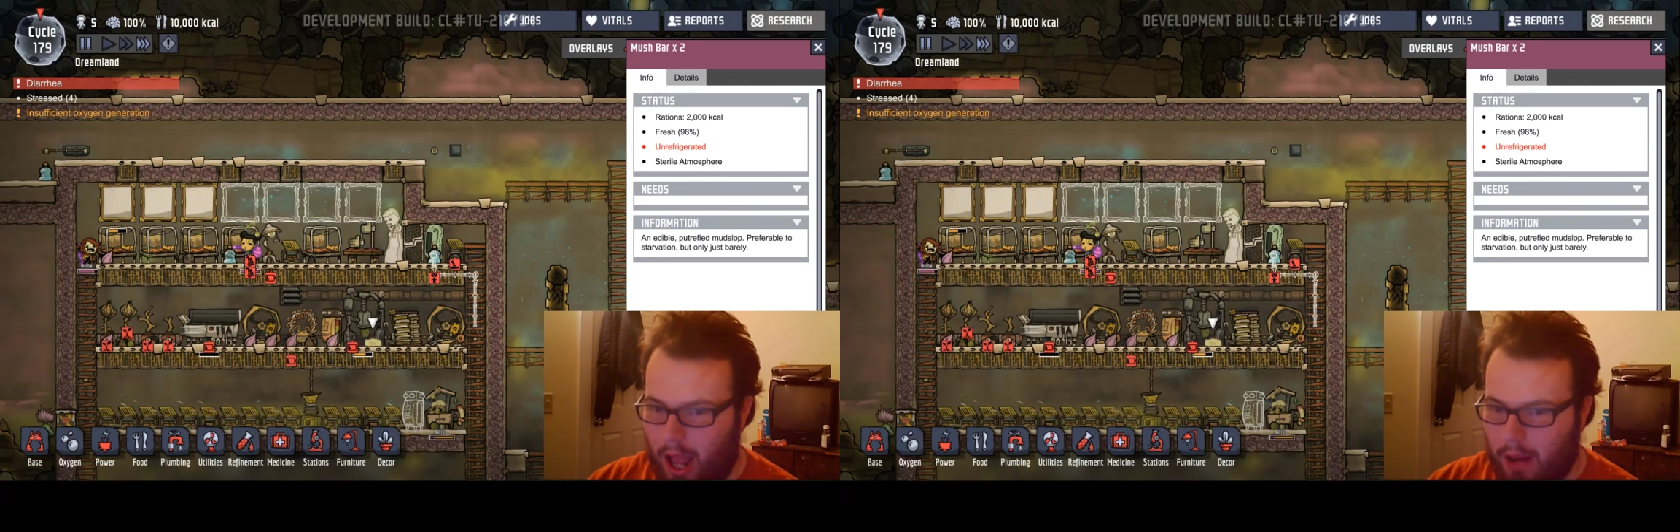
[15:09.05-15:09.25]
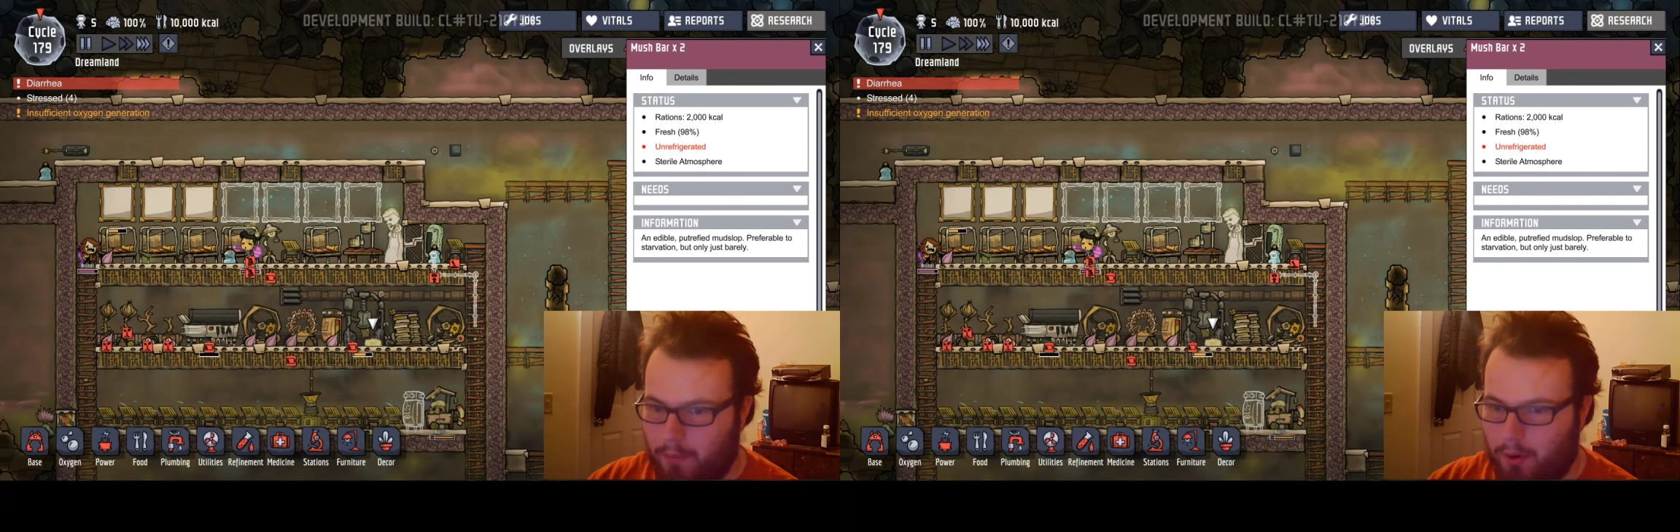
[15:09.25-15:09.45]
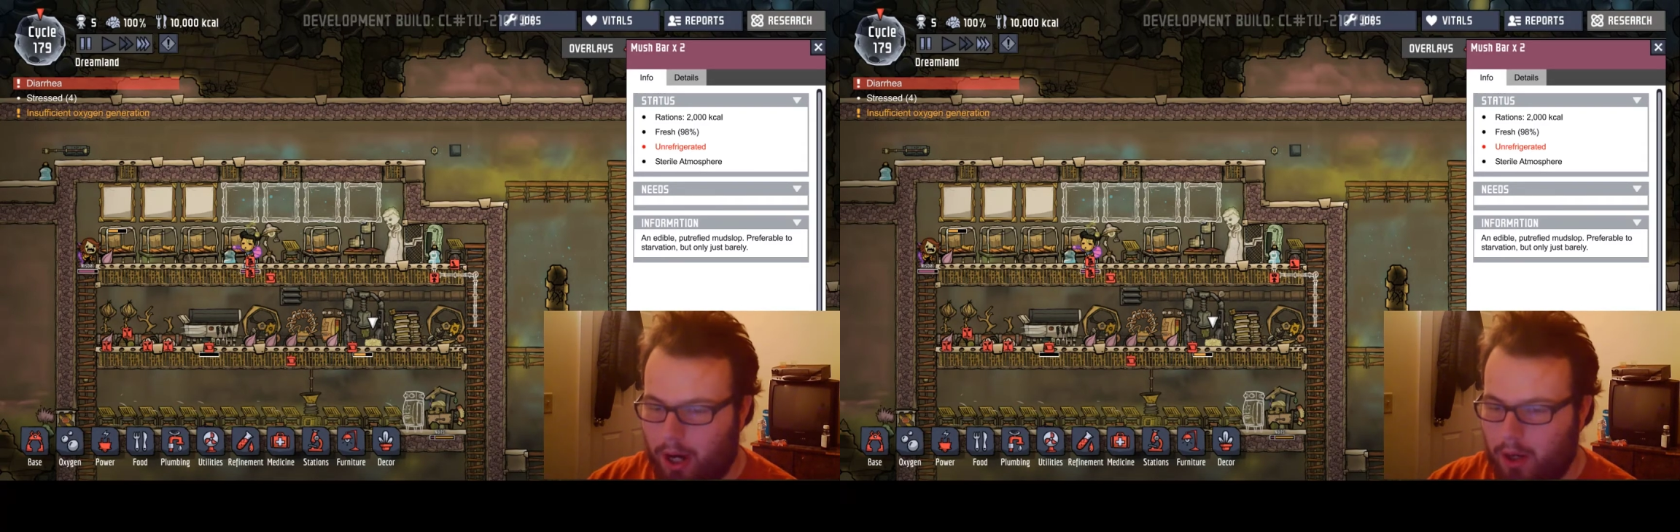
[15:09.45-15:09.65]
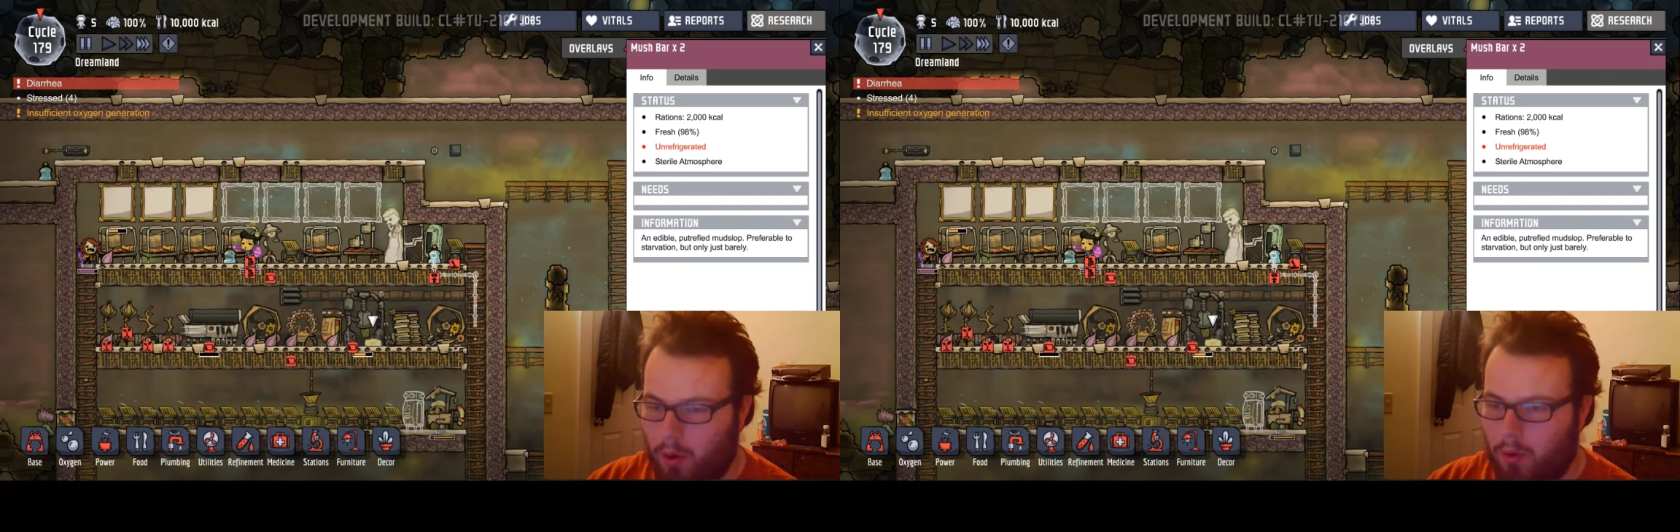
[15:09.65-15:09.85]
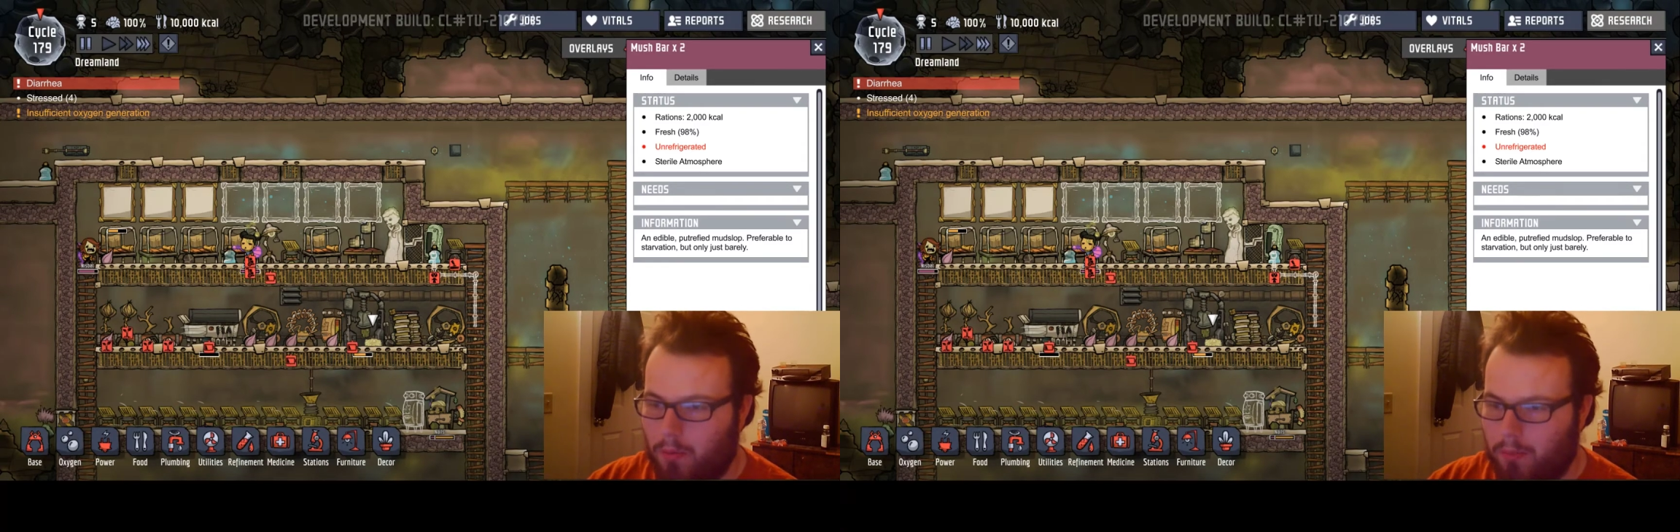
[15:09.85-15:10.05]
and
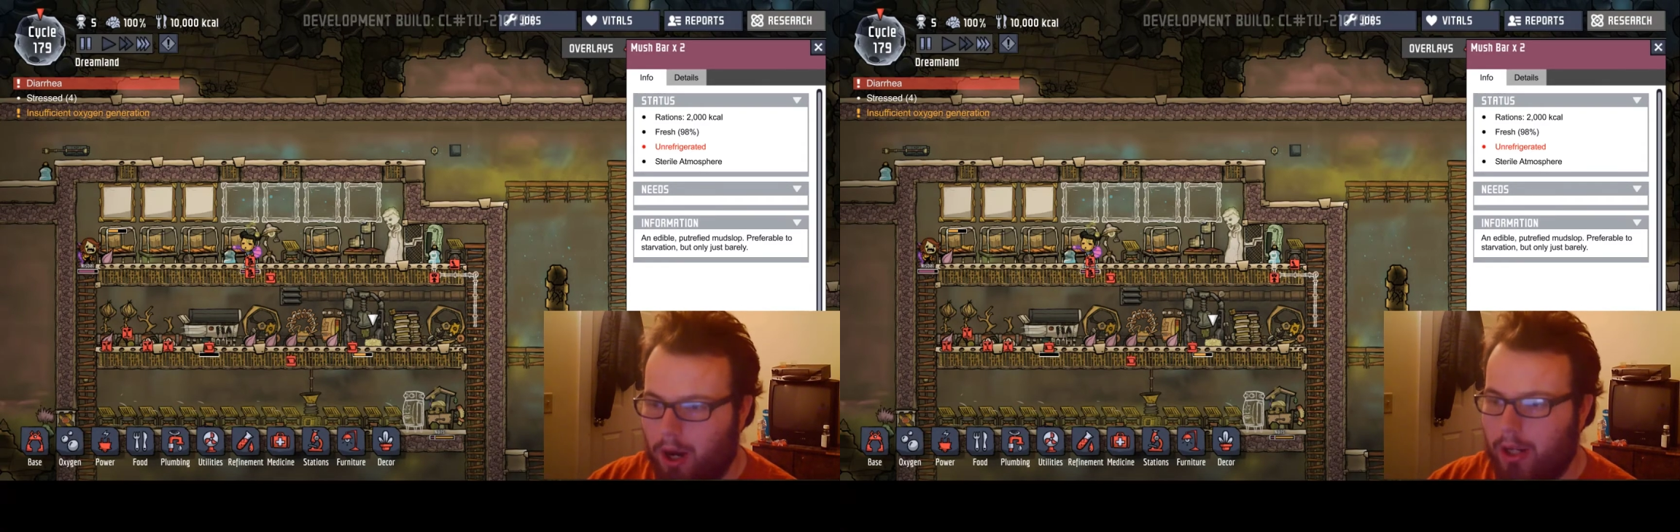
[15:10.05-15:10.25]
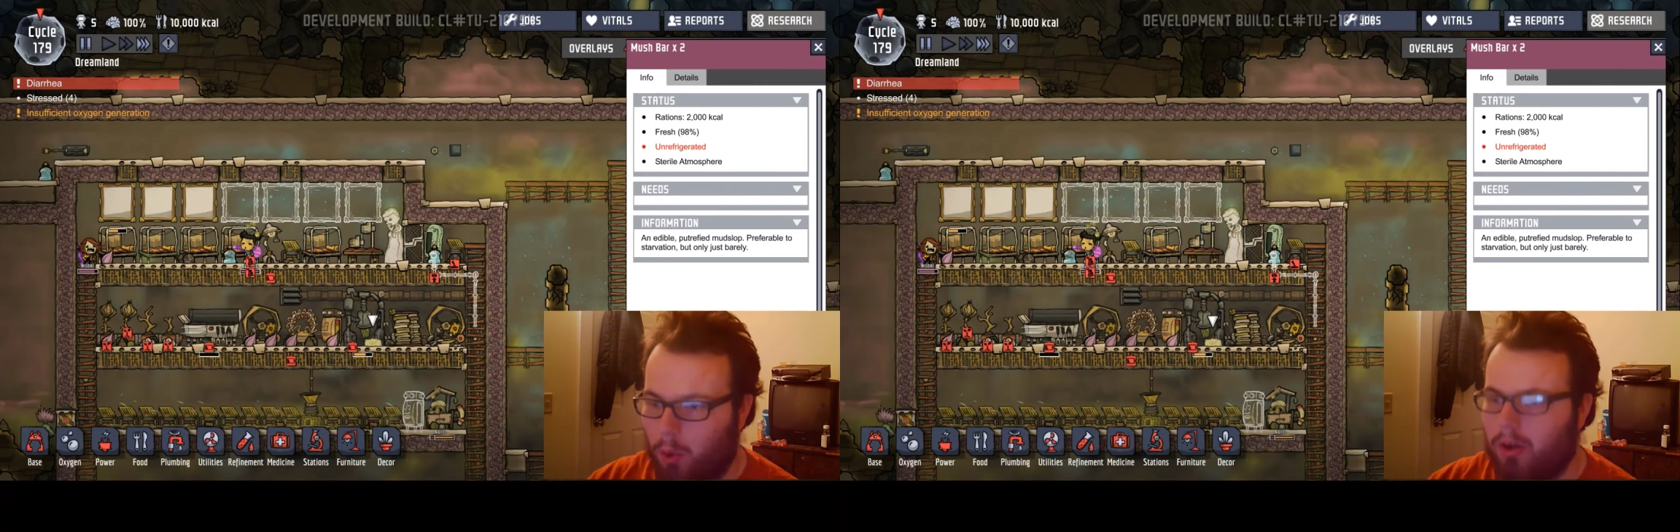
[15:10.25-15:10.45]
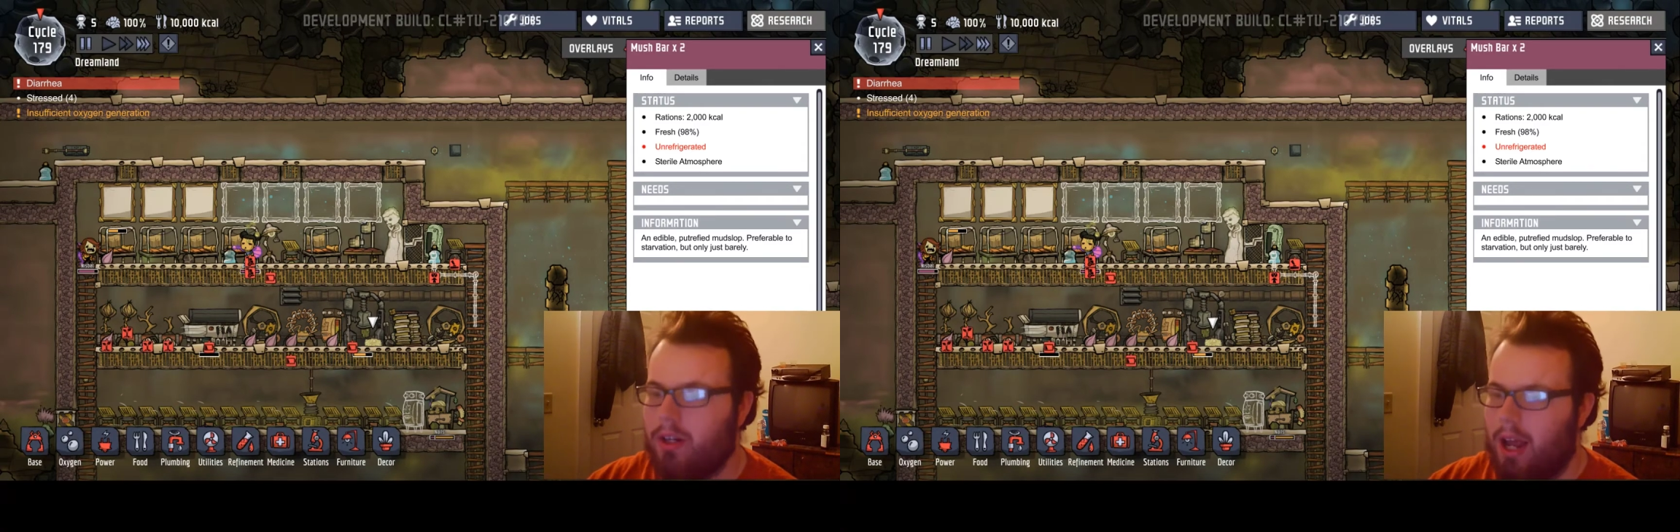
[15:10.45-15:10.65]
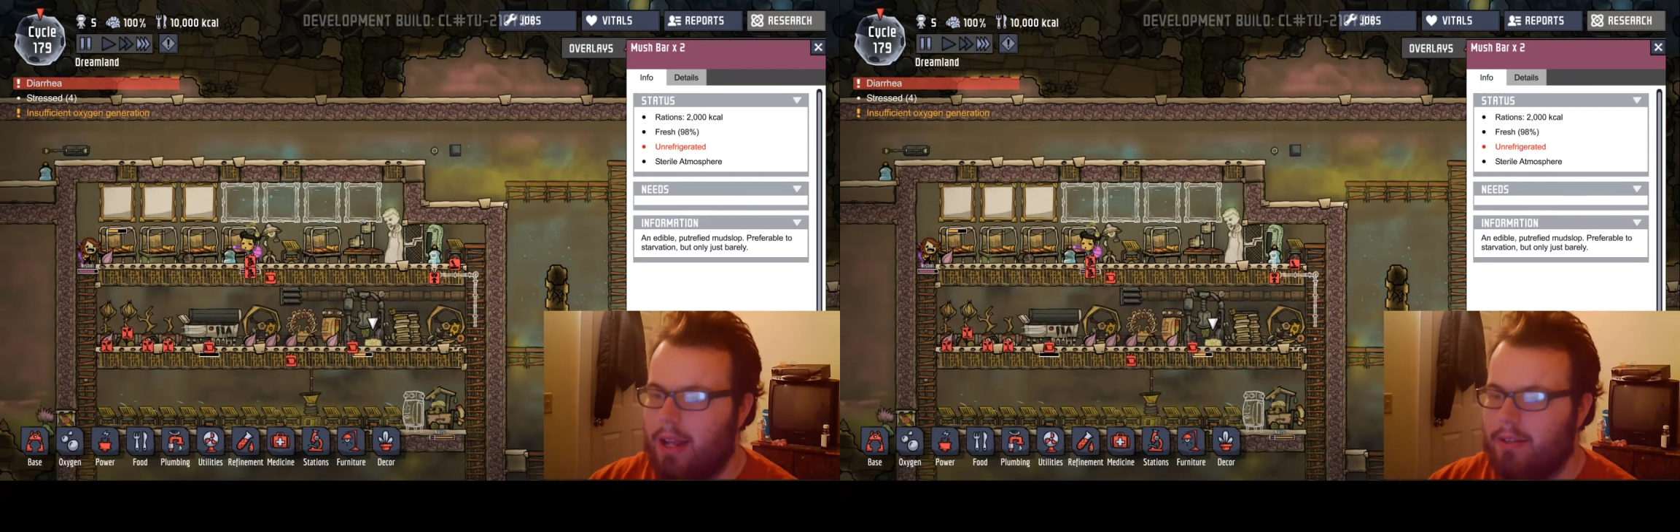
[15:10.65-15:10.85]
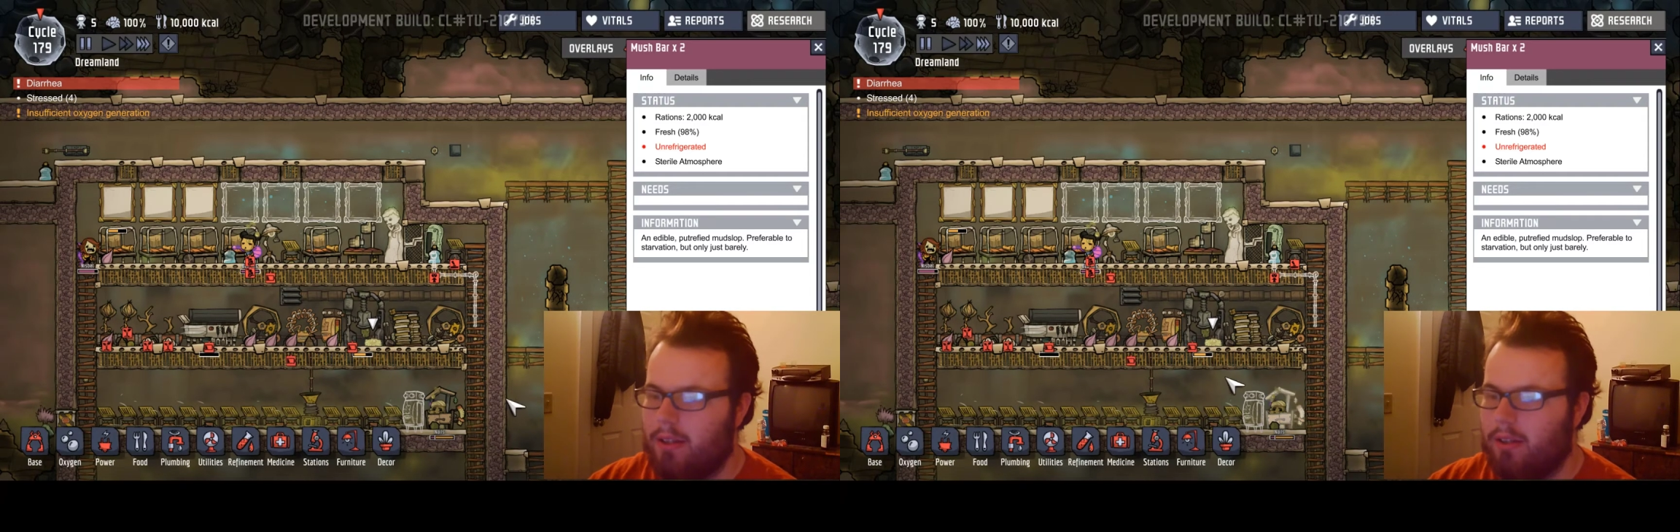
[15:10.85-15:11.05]

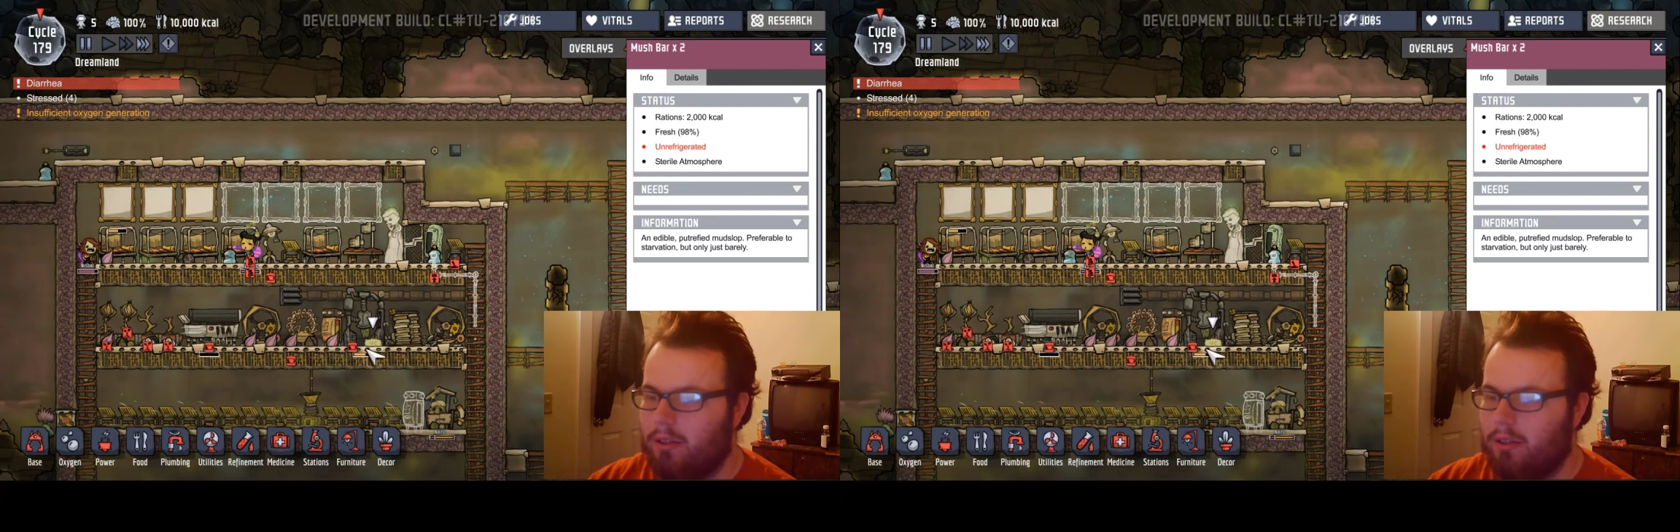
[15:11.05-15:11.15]
prioritize it.